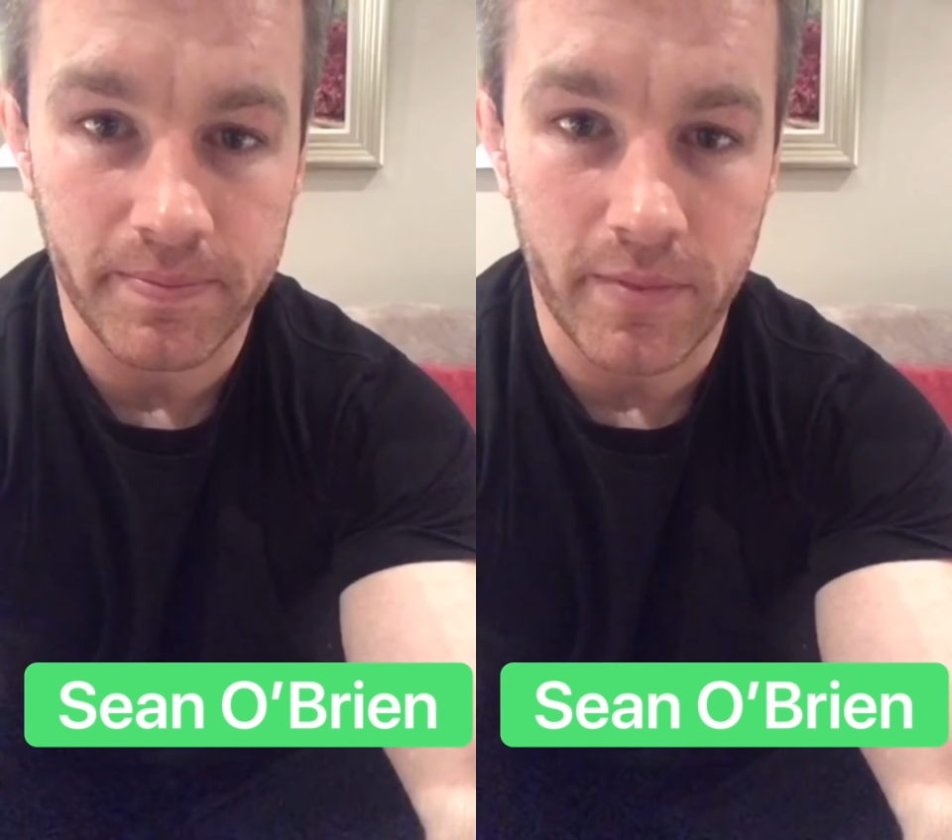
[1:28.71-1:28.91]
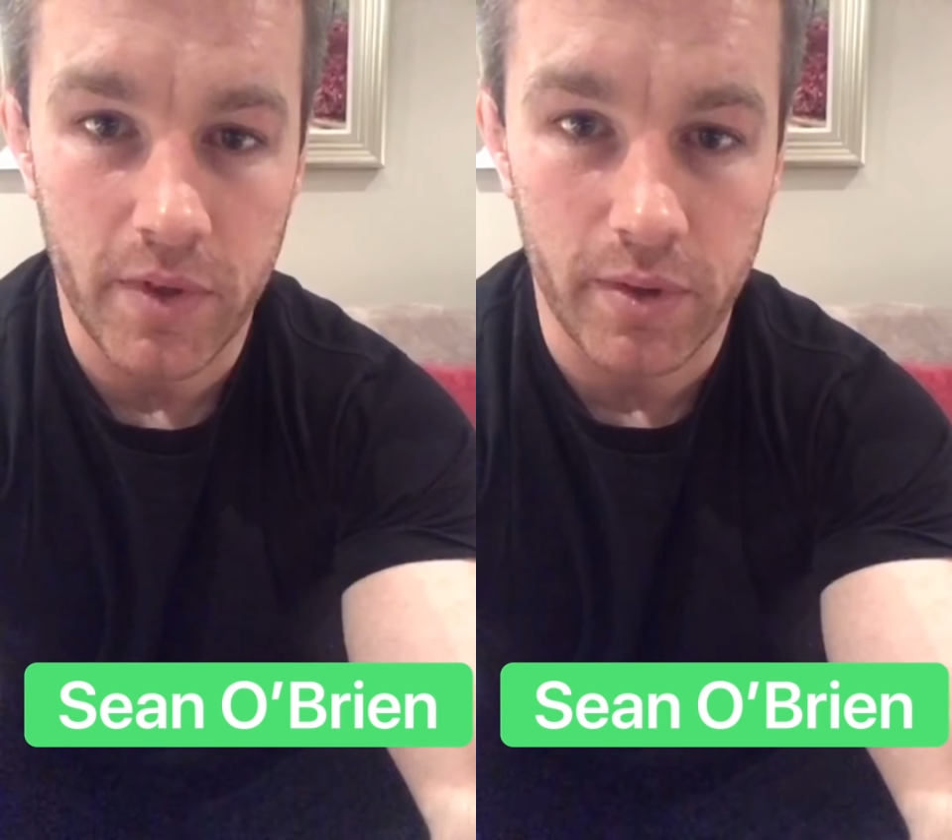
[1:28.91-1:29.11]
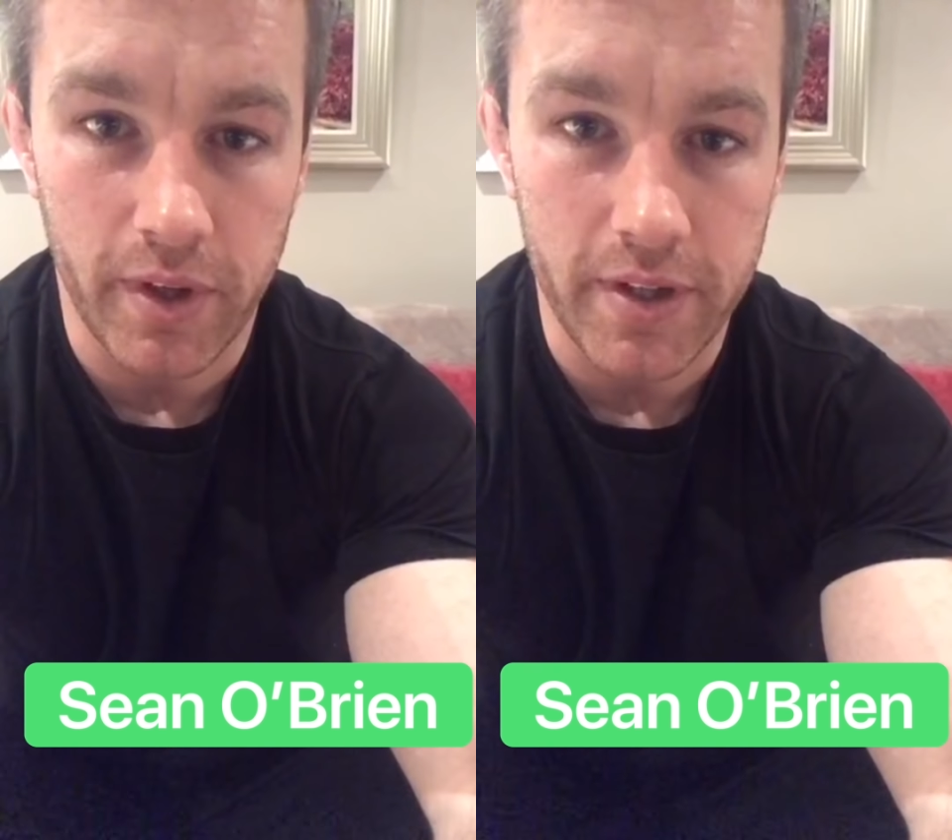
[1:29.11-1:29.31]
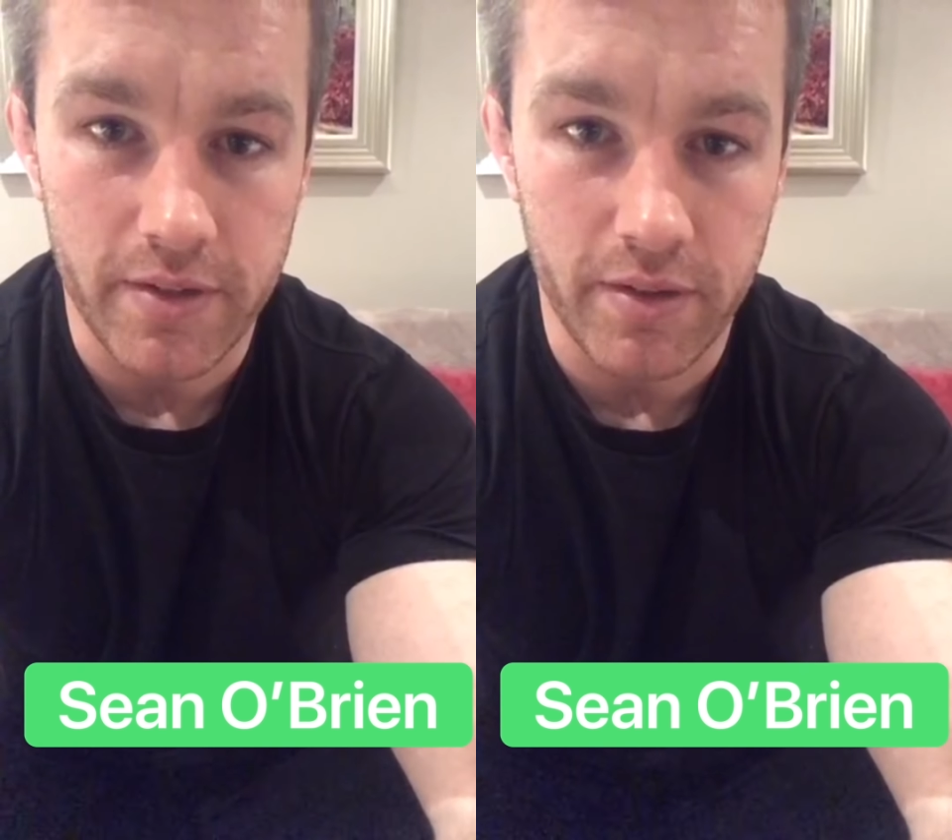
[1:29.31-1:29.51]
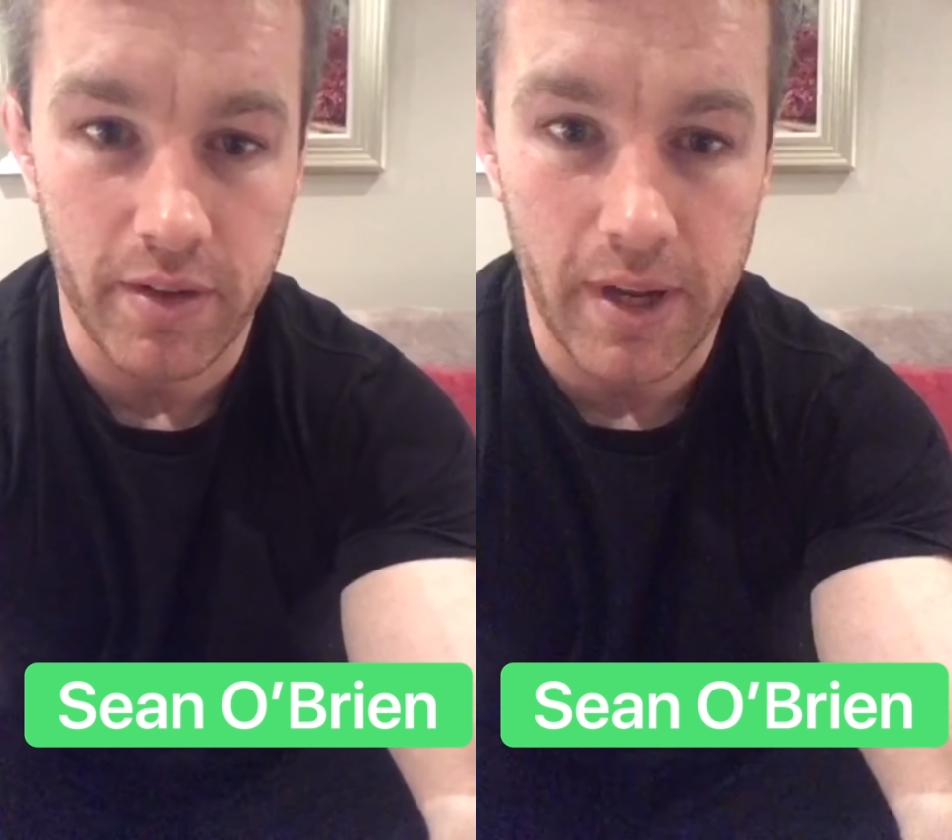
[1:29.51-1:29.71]
you guys are
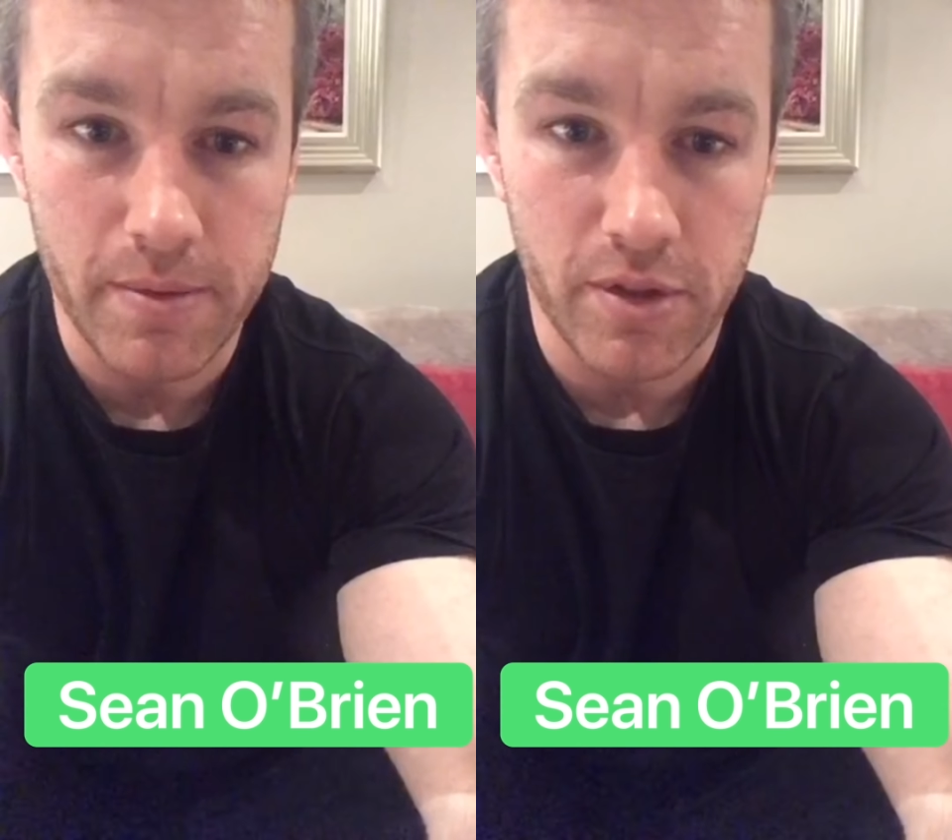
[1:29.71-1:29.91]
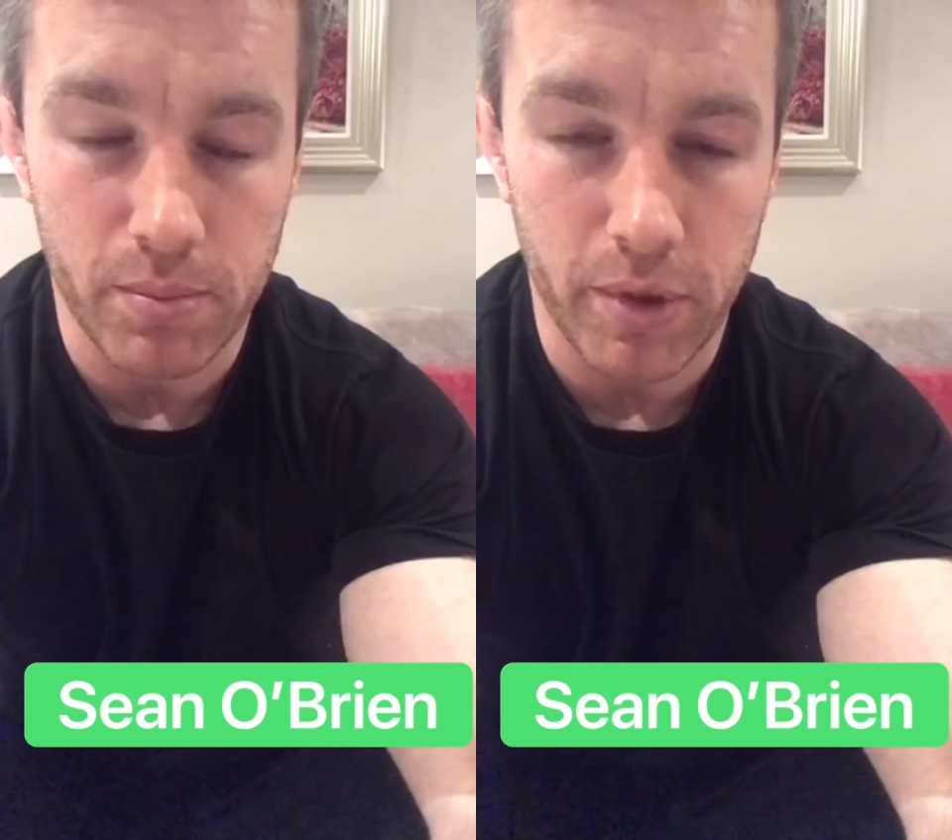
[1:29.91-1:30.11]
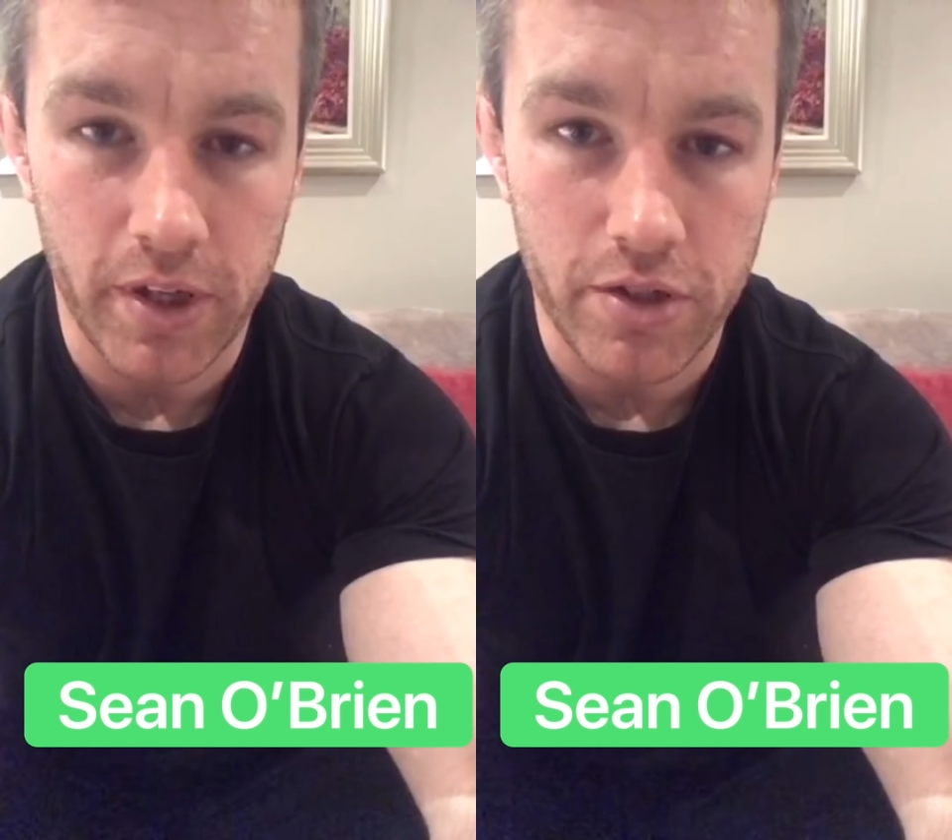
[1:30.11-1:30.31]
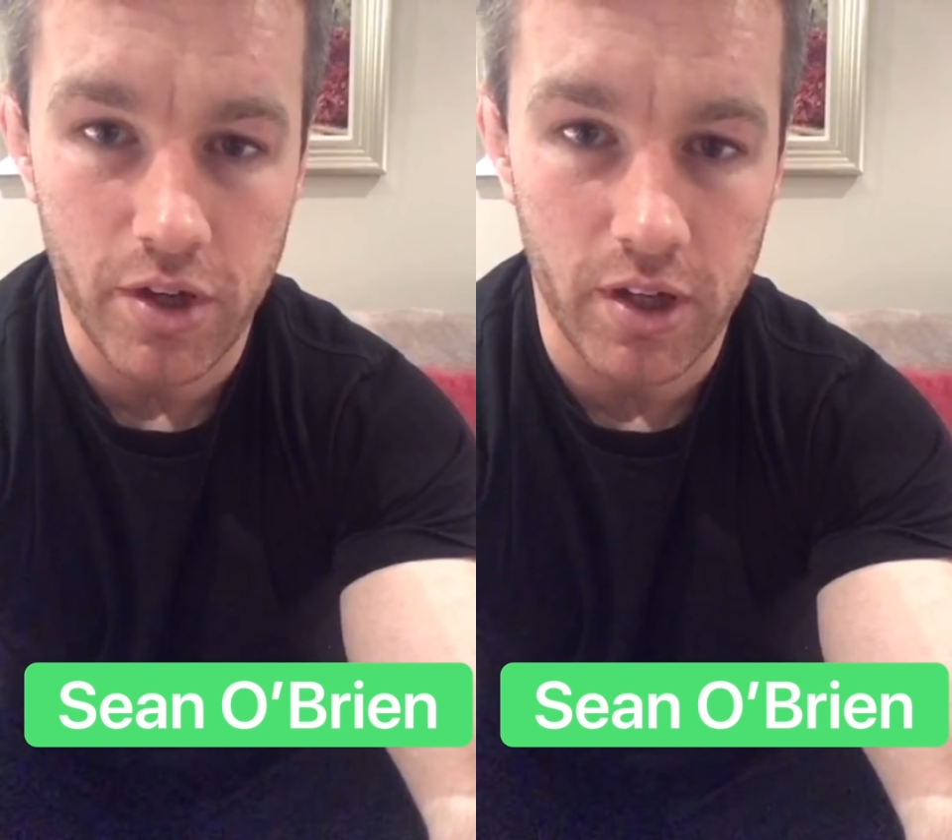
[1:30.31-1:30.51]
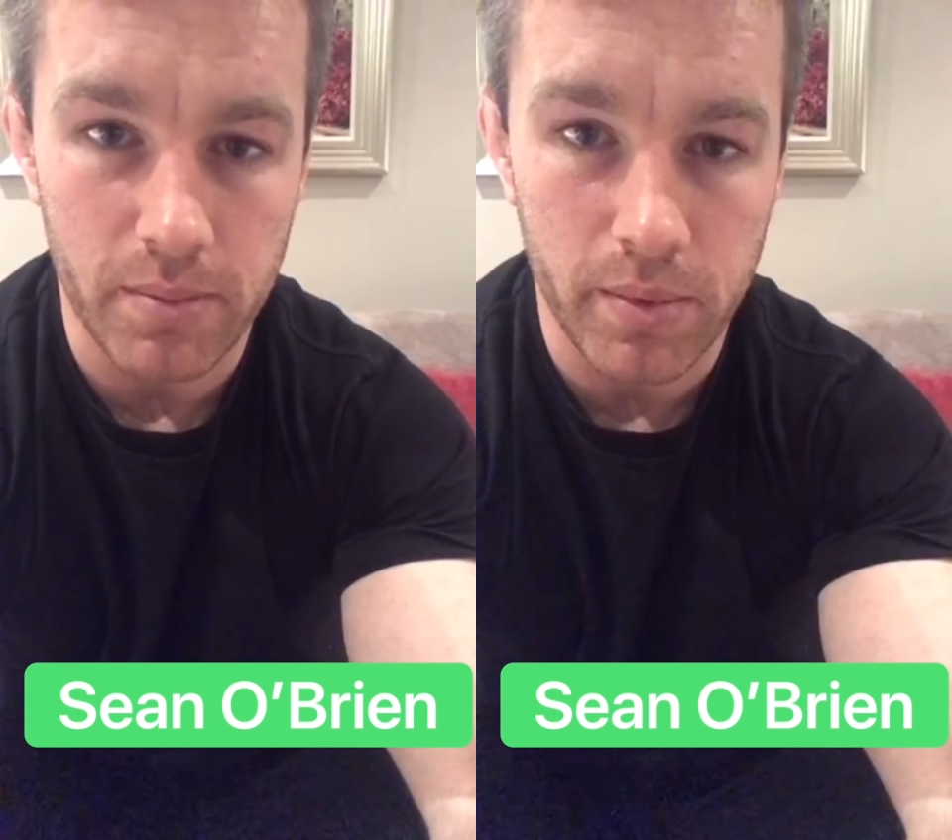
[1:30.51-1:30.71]
doing an absolute brilliant
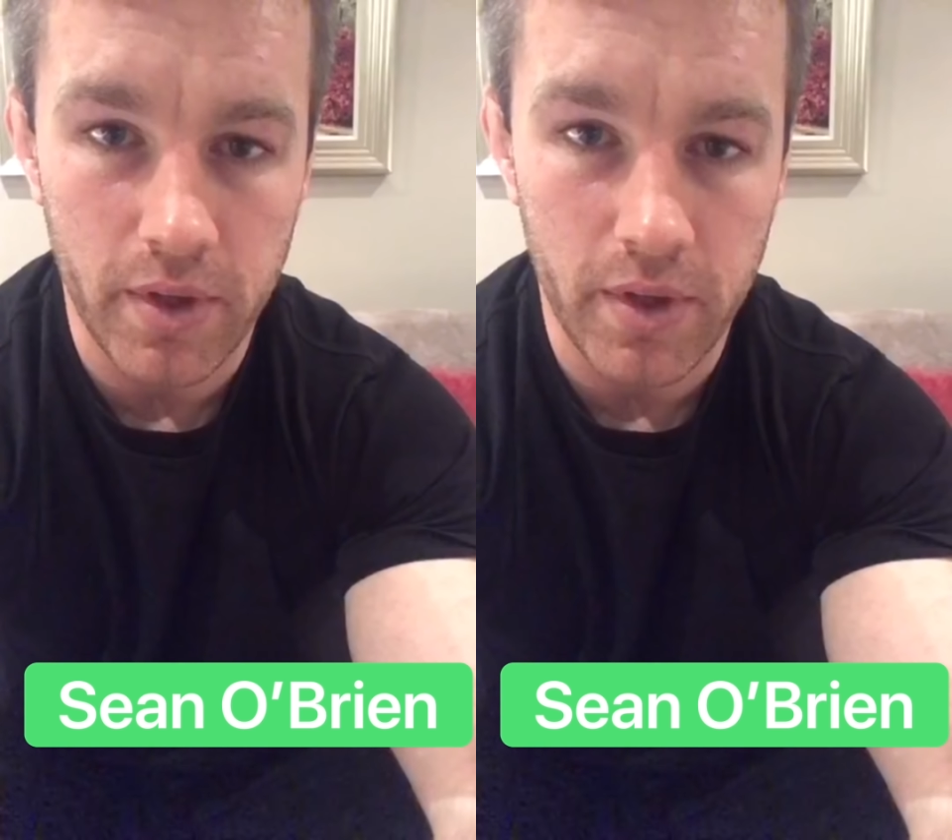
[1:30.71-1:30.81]
job.